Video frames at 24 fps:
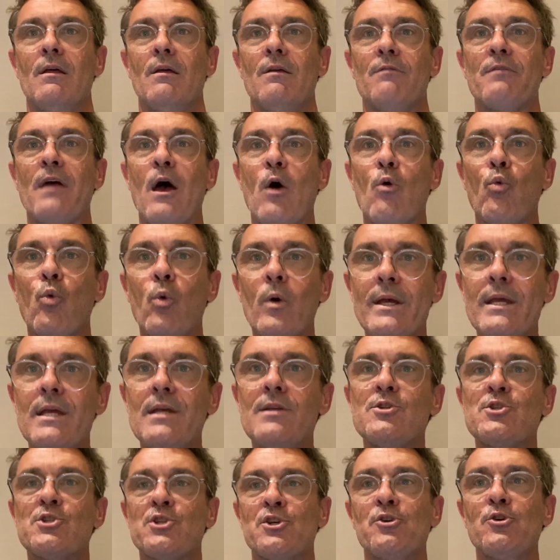that
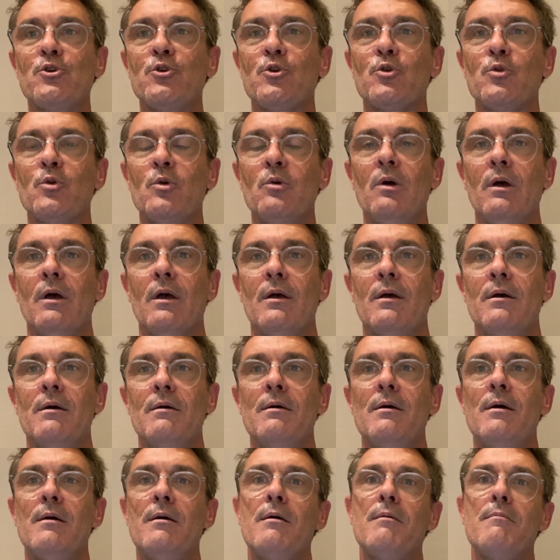we too
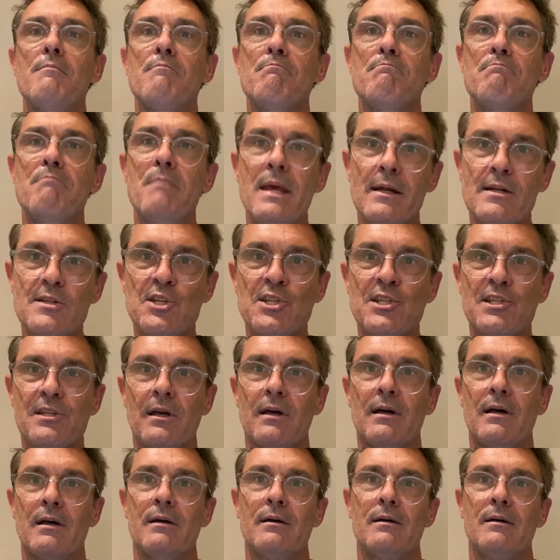
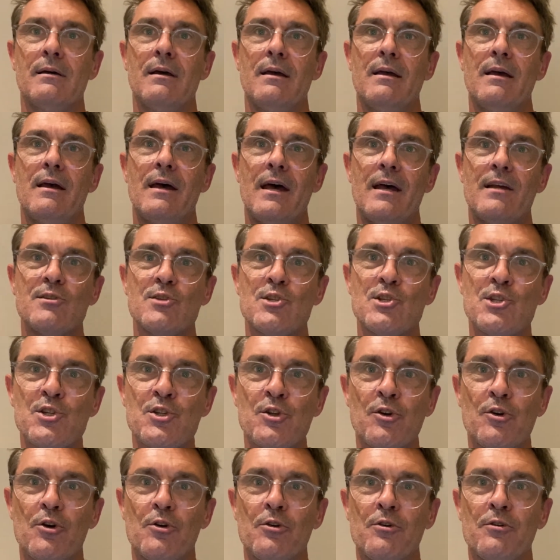minister and
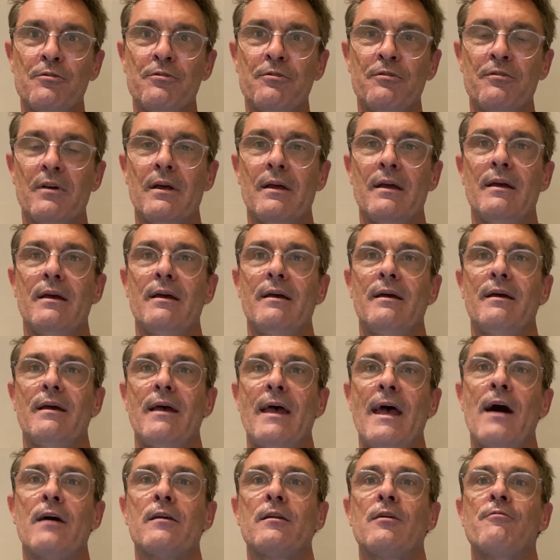serve
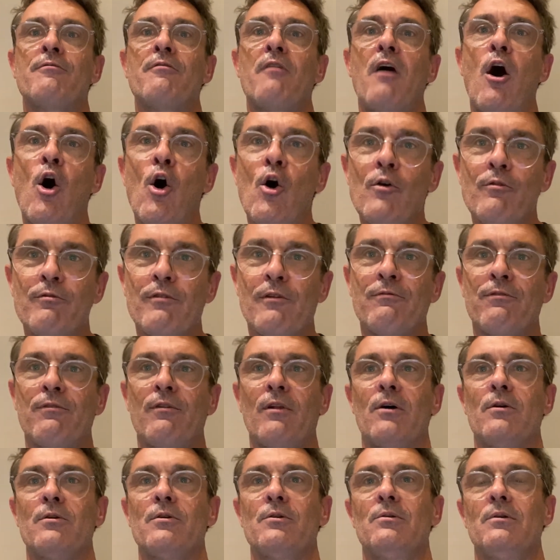out of
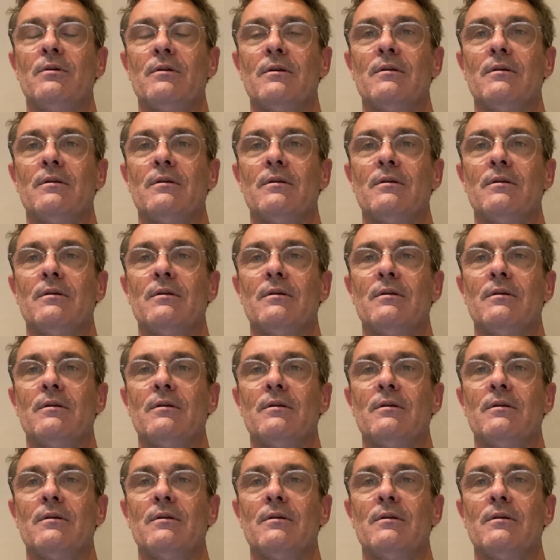overflow